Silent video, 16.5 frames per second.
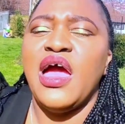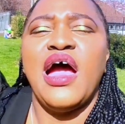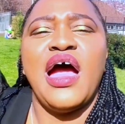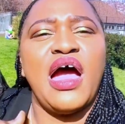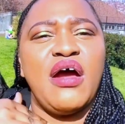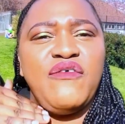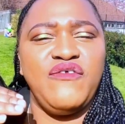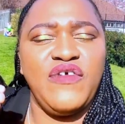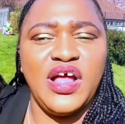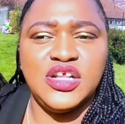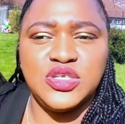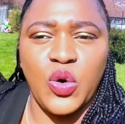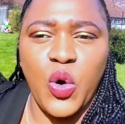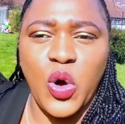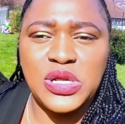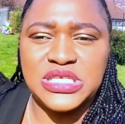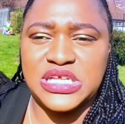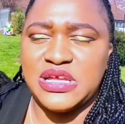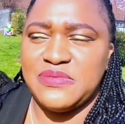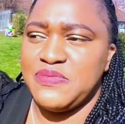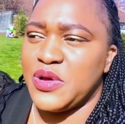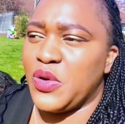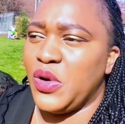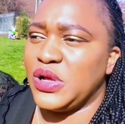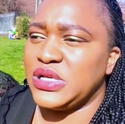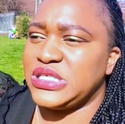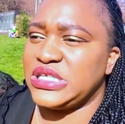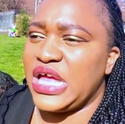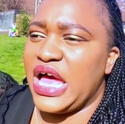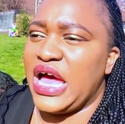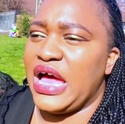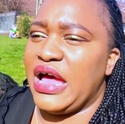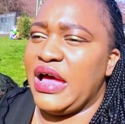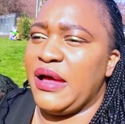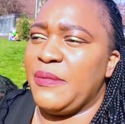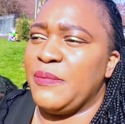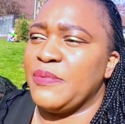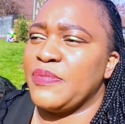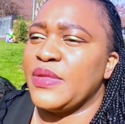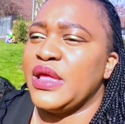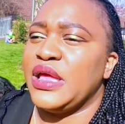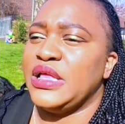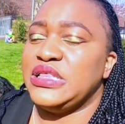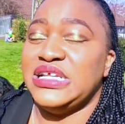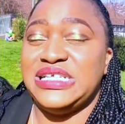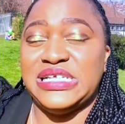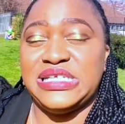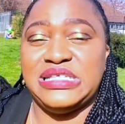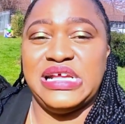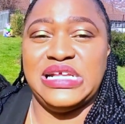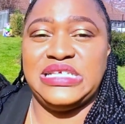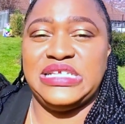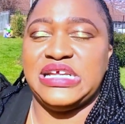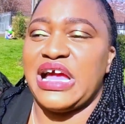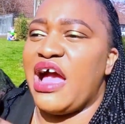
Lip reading: I failed OSCE because this is nursing.